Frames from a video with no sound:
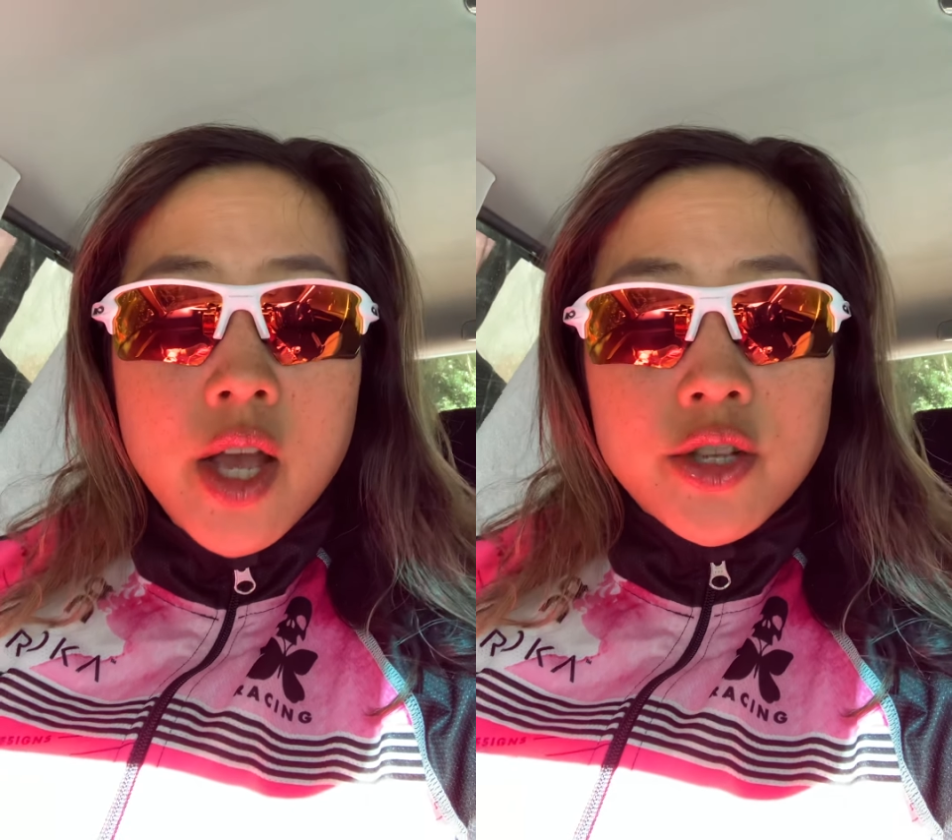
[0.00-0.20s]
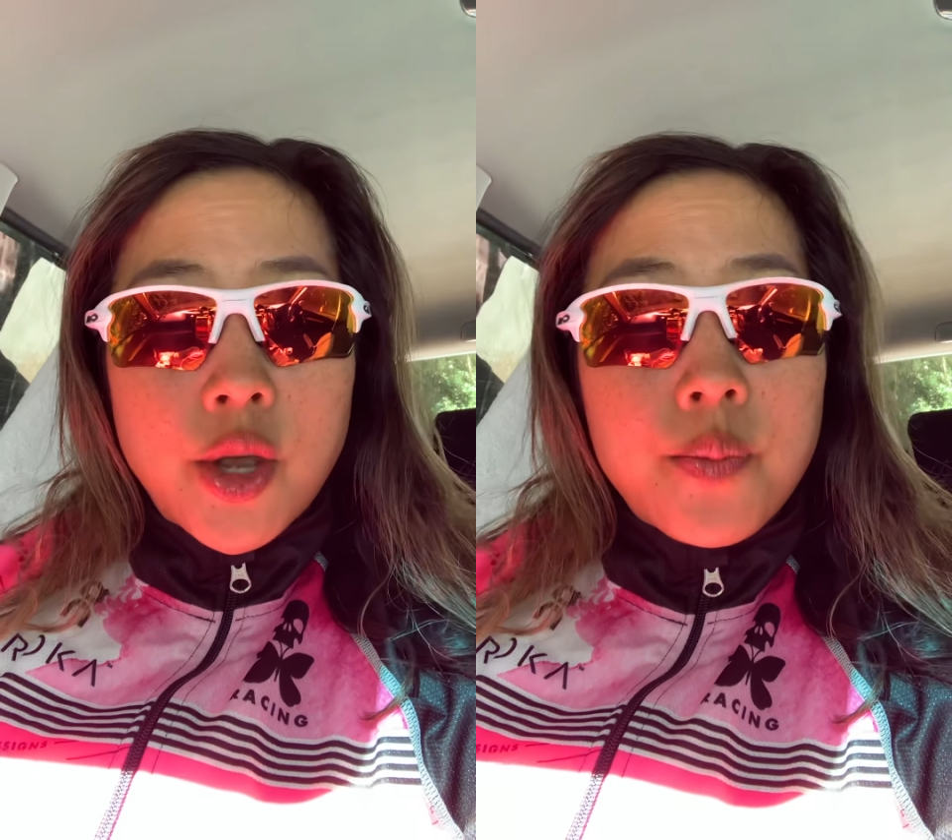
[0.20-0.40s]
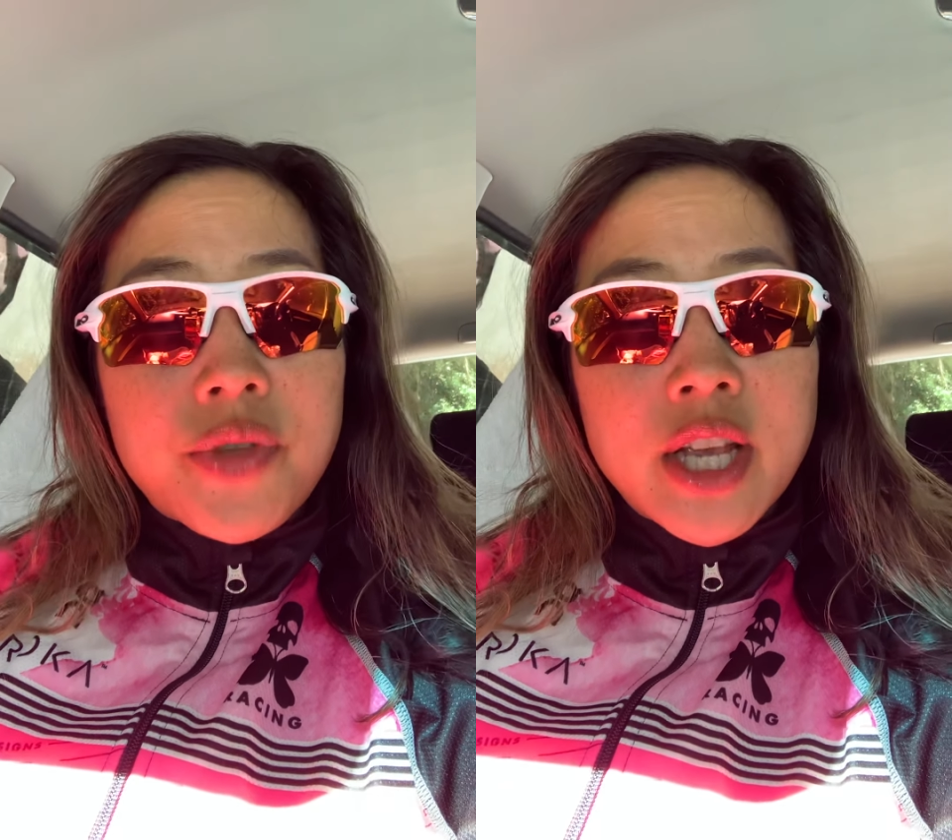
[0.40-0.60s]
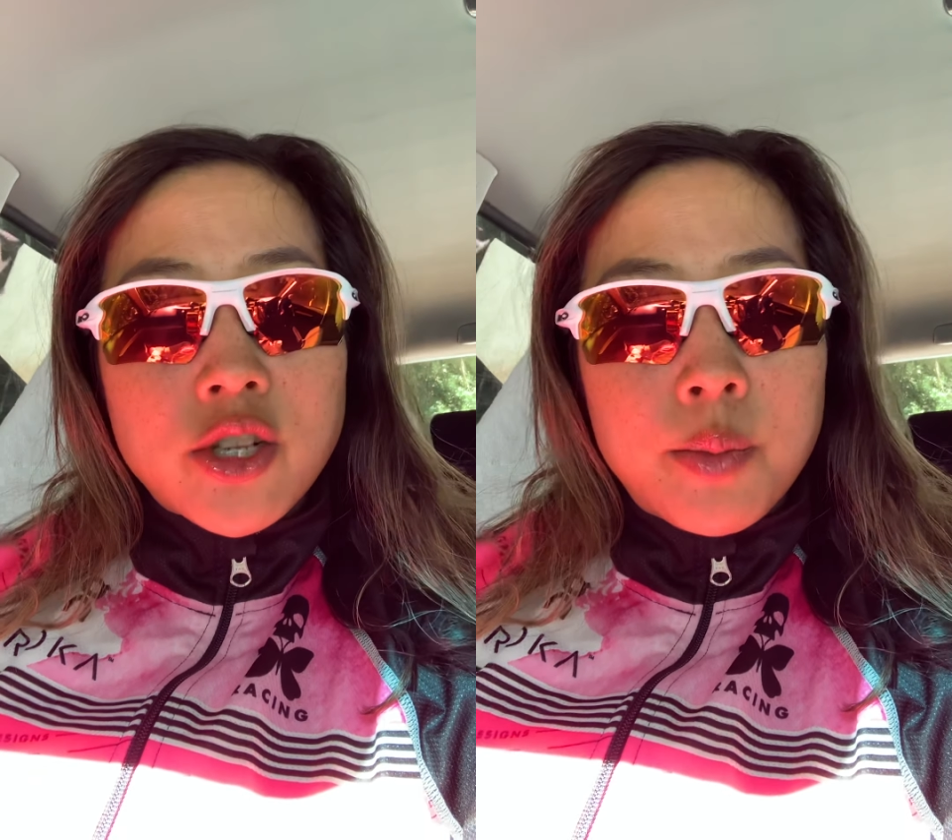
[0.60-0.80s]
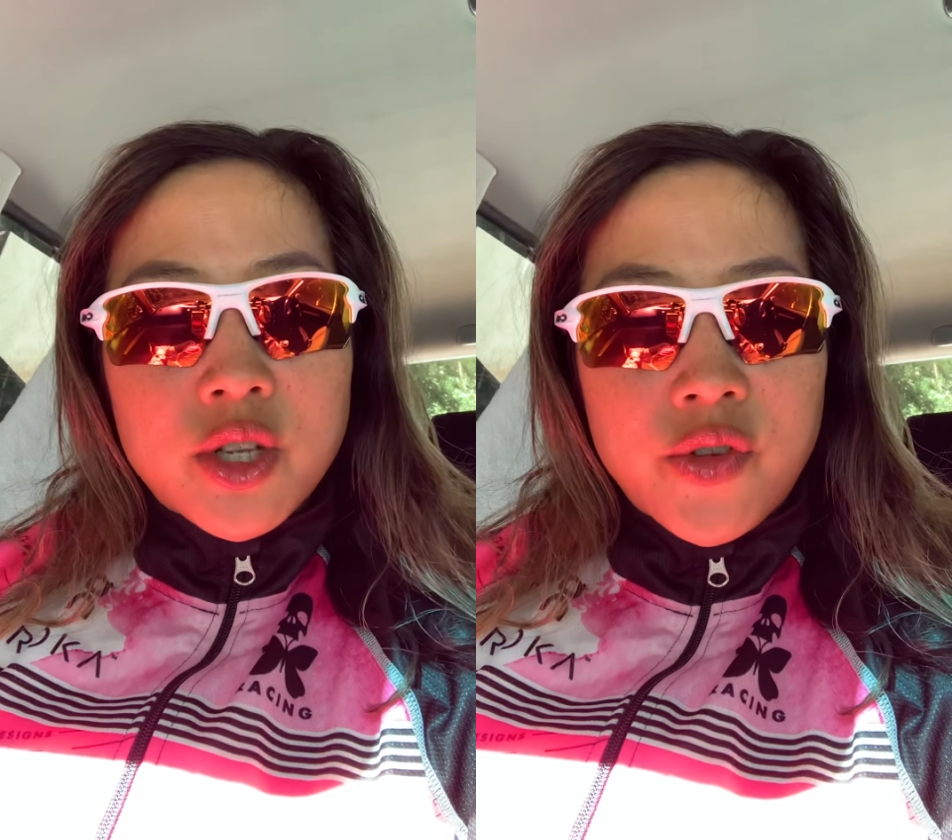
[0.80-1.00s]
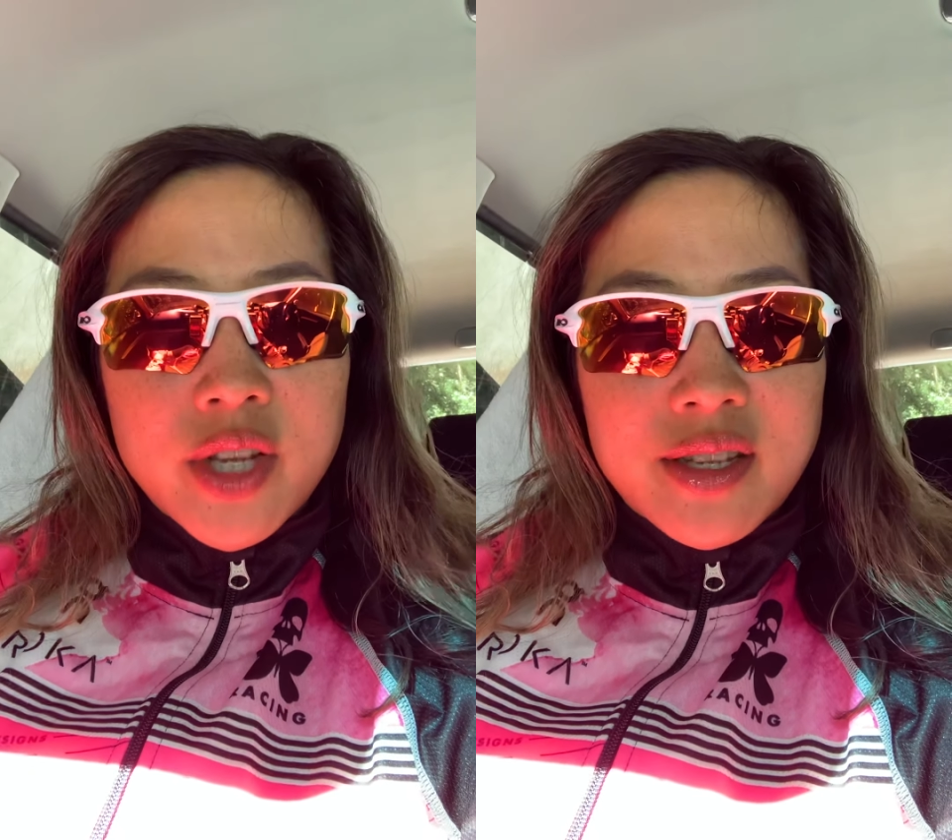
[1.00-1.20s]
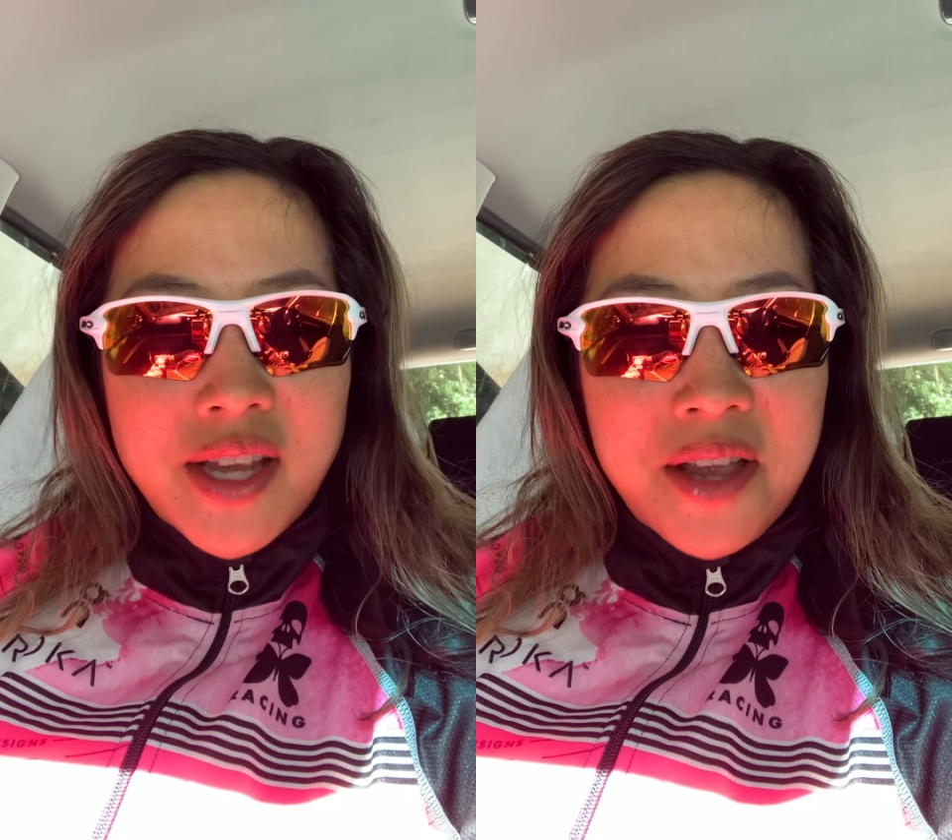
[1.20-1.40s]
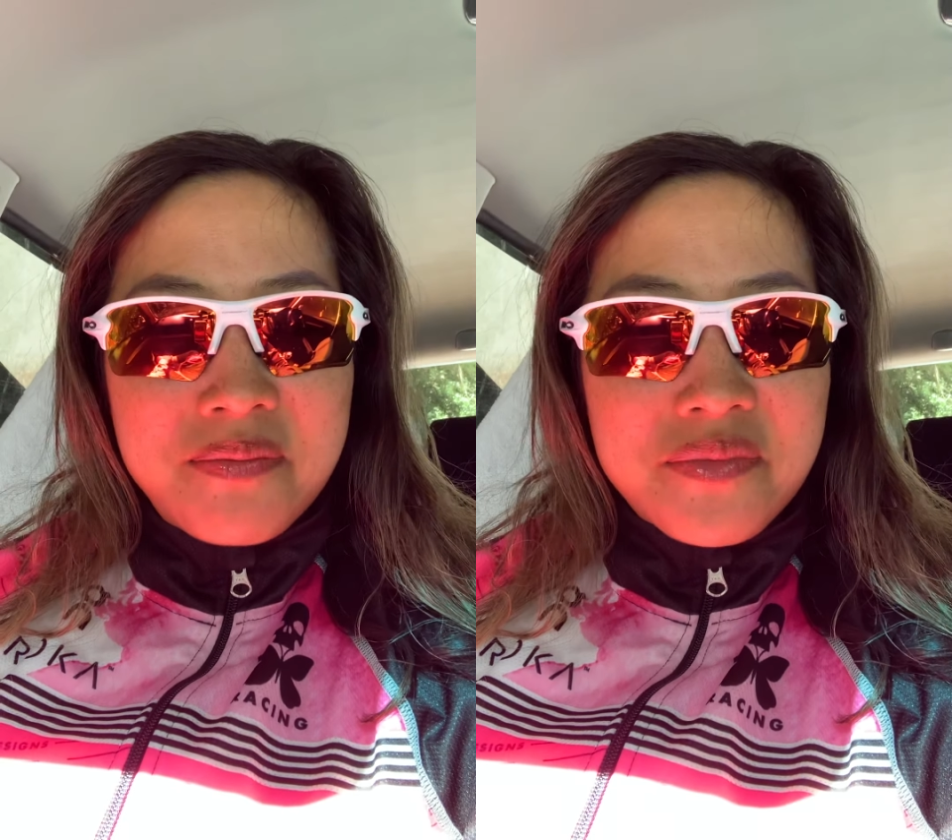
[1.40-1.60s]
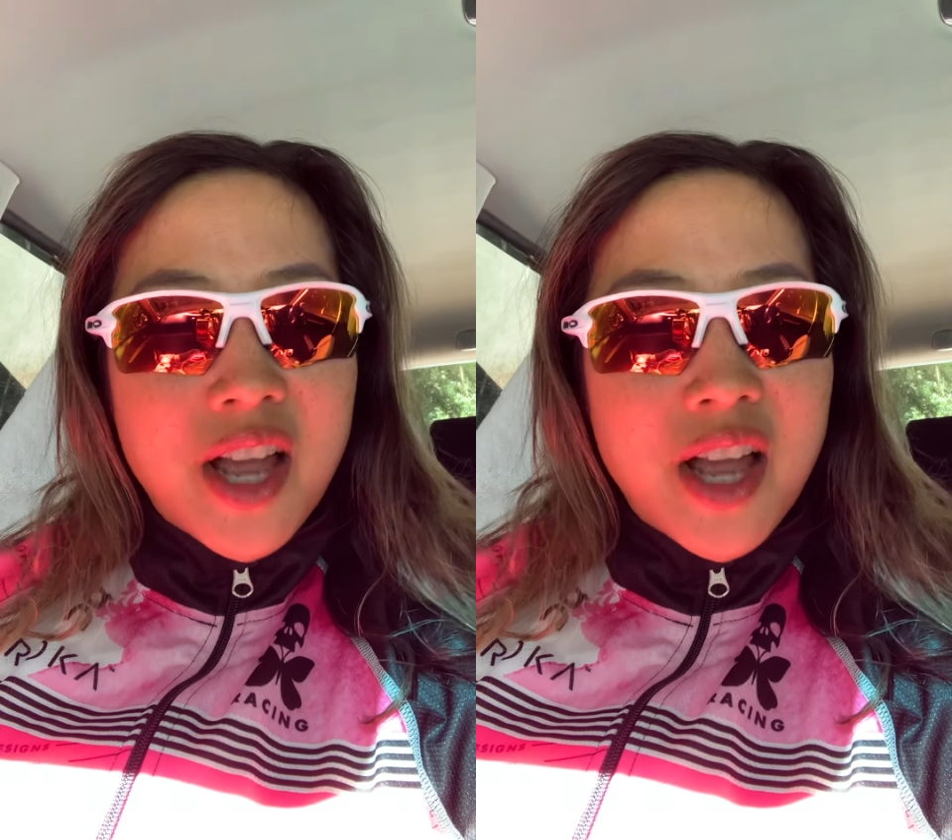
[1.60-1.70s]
So thanks so much for listening.